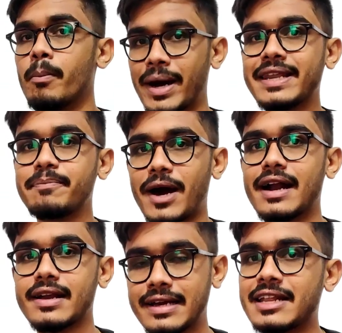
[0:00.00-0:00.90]
money
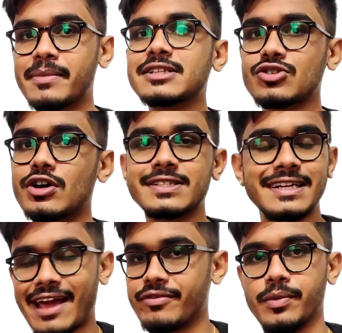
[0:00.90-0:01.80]
part remains
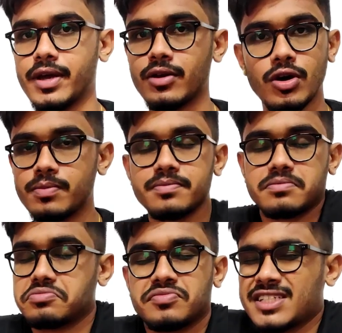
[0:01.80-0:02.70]
constant everywhere, you know.
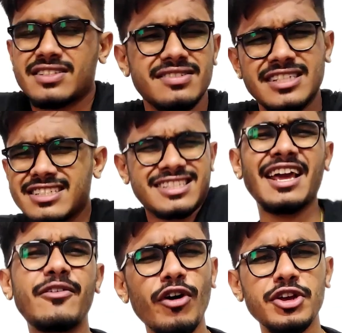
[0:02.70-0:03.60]
Just, just
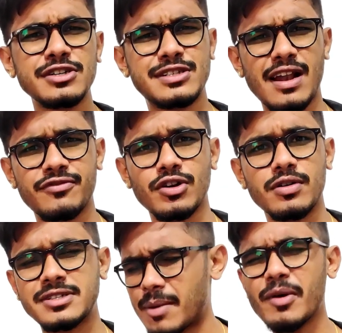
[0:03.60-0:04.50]
think for yourself, you
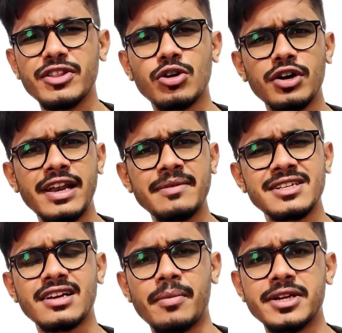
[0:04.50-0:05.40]
know, come up with the good
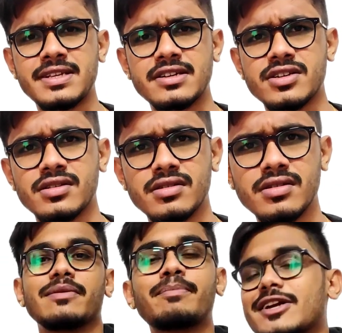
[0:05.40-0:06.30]
names in comment section.
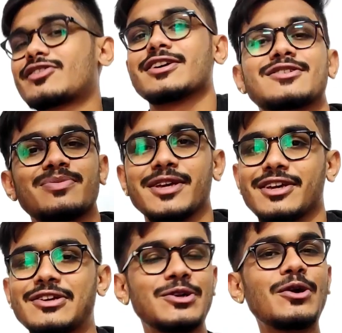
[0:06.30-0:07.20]
But trust
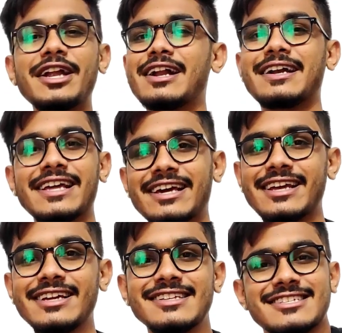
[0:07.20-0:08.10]
me, you don't need a
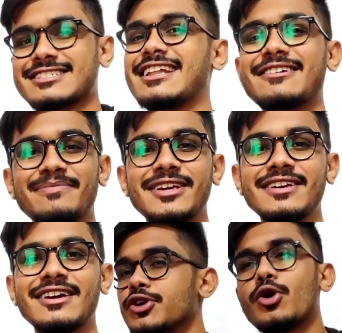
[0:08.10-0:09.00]
degree, just like
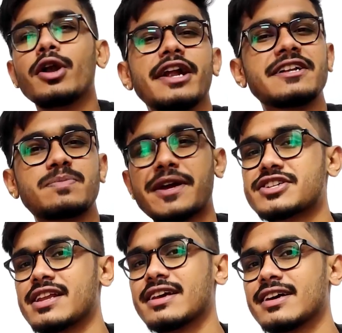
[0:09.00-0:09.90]
me. You don't need
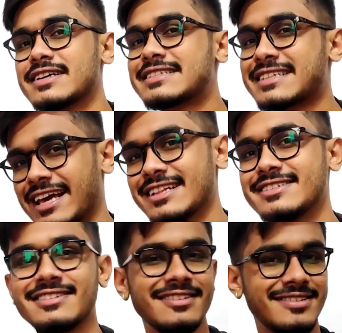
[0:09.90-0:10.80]
special
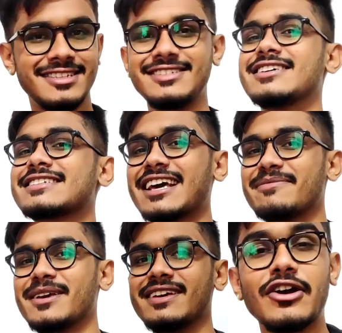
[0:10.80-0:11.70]
skills, just
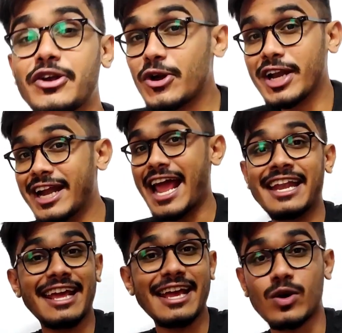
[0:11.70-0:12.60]
like me. You don't need
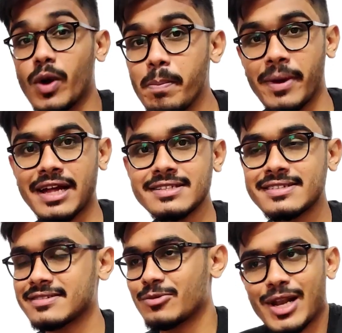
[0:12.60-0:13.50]
any
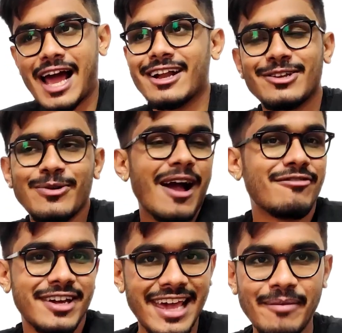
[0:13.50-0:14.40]
equipments. Well, I do
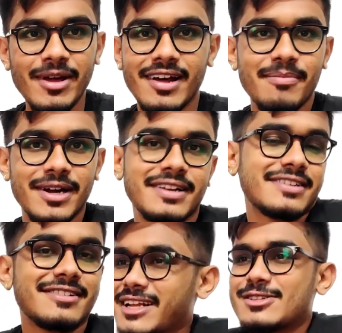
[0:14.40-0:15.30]
have a camera, but
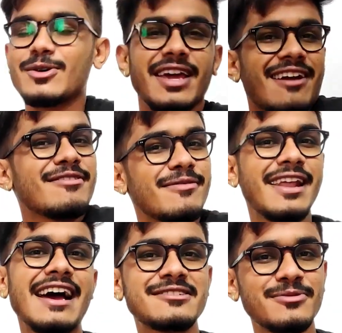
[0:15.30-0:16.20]
it's okay.
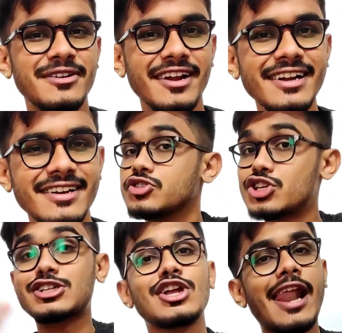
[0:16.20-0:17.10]
Everyone has one, right?
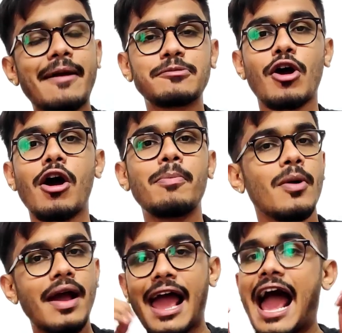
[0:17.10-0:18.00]
Just a
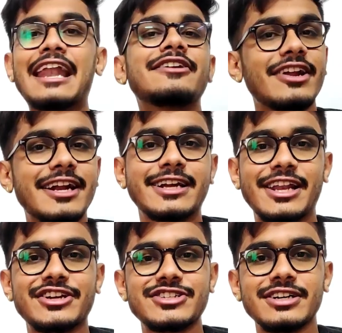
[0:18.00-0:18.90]
laptop, an internet
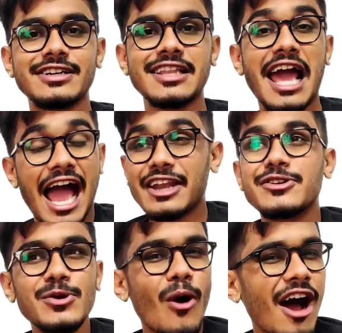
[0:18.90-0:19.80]
connection,
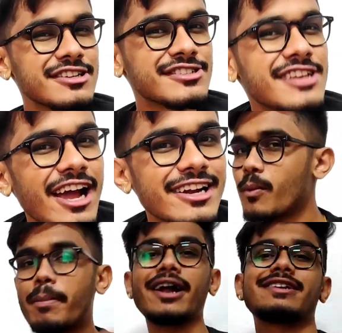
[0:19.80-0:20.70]
and you are
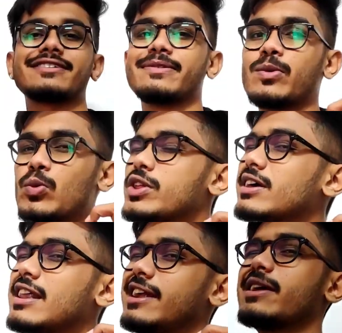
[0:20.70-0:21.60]
set. But
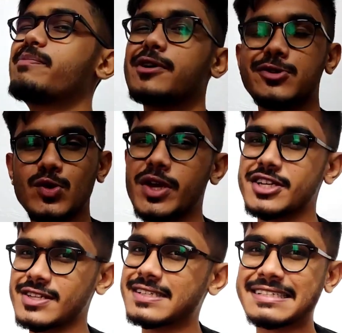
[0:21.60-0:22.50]
with a little
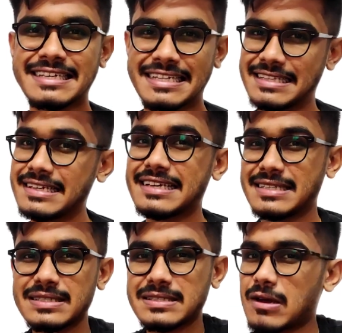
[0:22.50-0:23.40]
persuasion skill
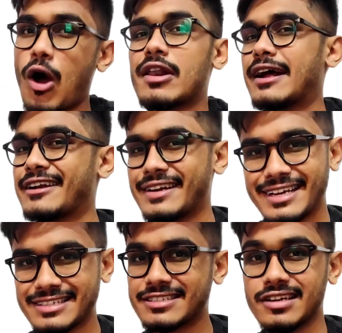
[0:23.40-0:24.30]
is all that it
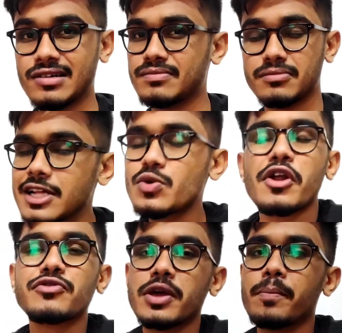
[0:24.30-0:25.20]
takes, you know. It's
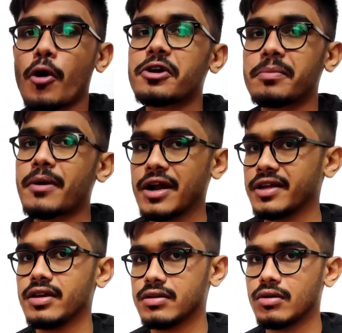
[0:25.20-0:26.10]
one of the important part
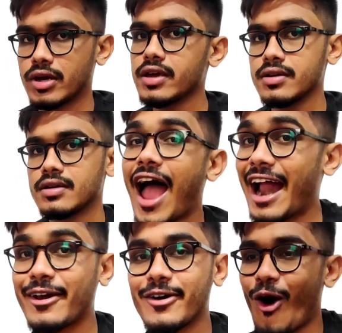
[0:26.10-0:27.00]
here, okay?
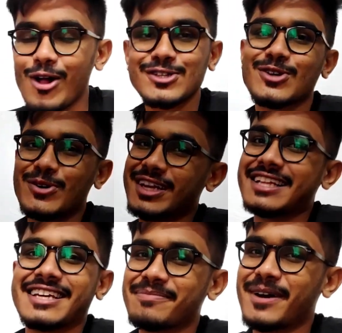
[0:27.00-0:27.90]
And also
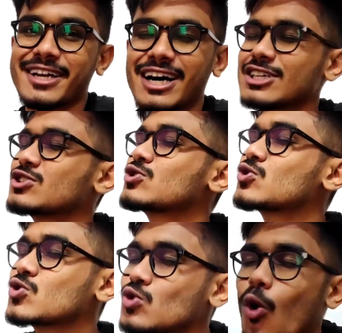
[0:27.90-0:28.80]
nothing but a
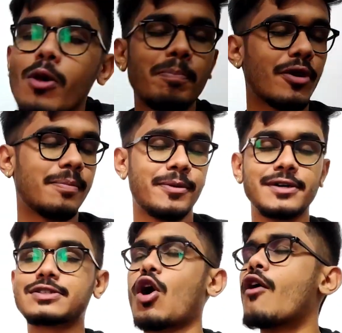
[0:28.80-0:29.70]
sole
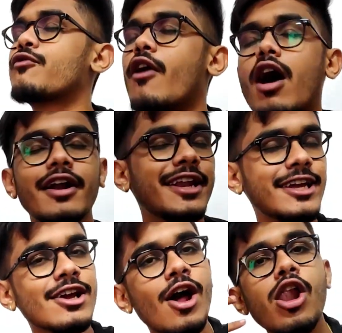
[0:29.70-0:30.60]
purpose of
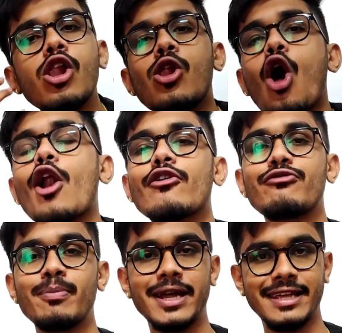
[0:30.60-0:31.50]
earning a lot
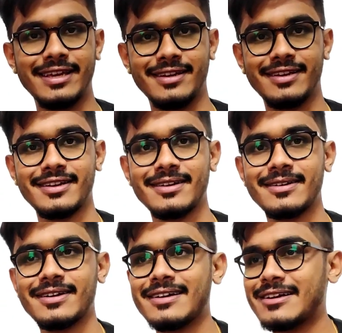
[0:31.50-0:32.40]
of money.
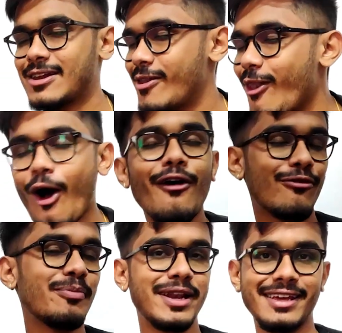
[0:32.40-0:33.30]
Lot
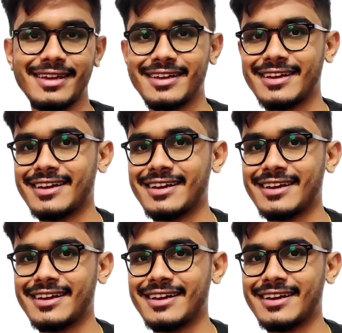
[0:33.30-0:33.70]
of money,